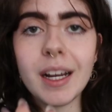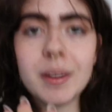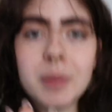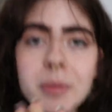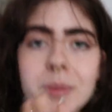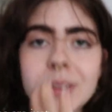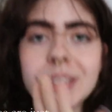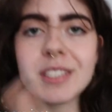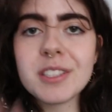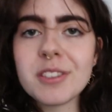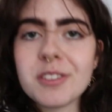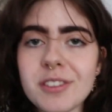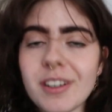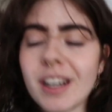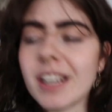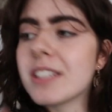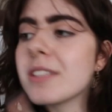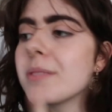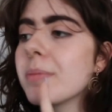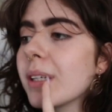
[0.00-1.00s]
I'm a bit
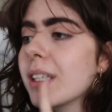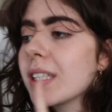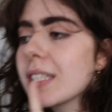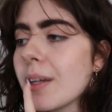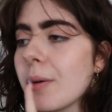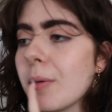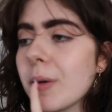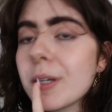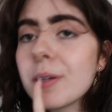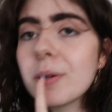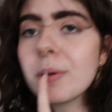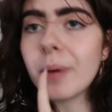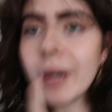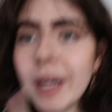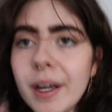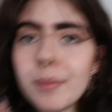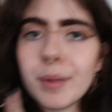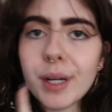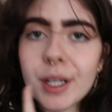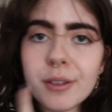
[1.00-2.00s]
stressed because I want to
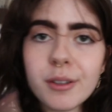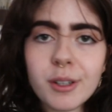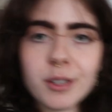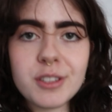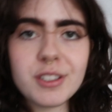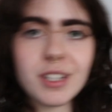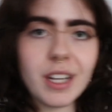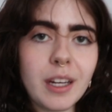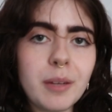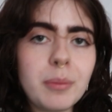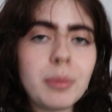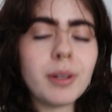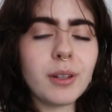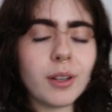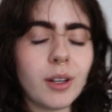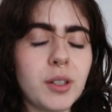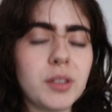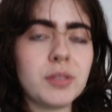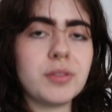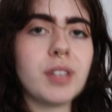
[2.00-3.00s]
wear my crochet
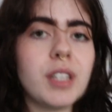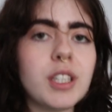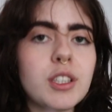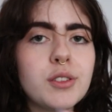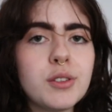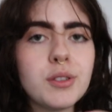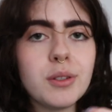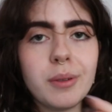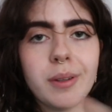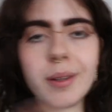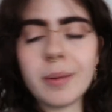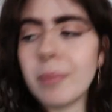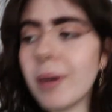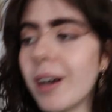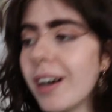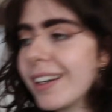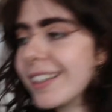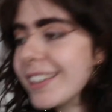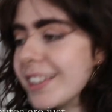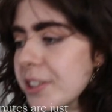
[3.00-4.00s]
pullover to the
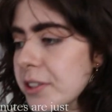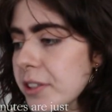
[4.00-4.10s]
party